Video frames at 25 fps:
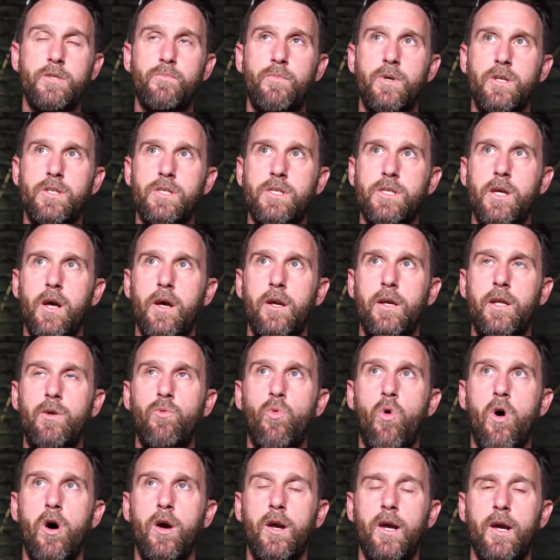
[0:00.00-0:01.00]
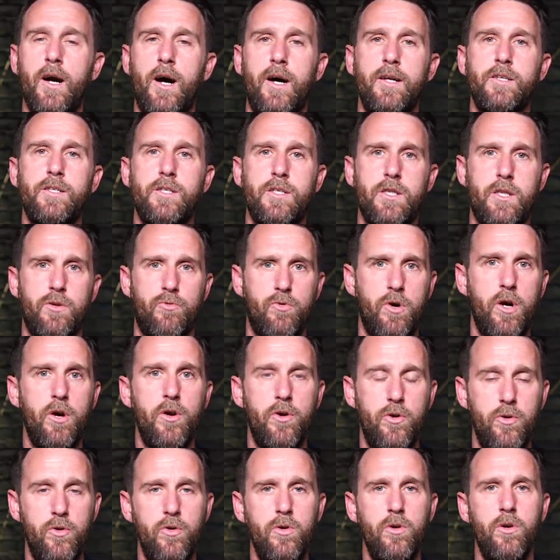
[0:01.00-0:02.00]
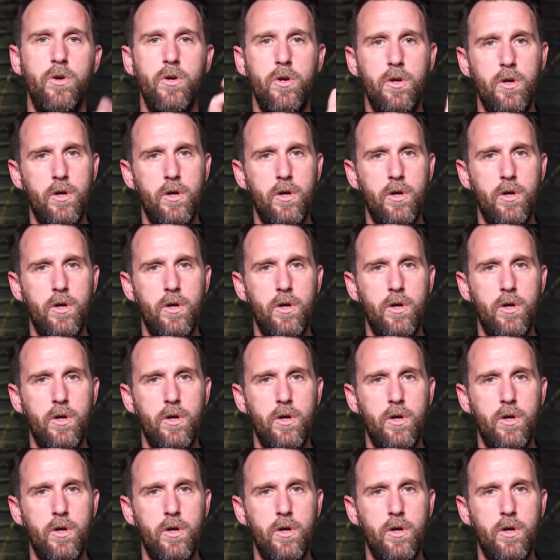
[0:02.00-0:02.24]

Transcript: But certainly, what cuts through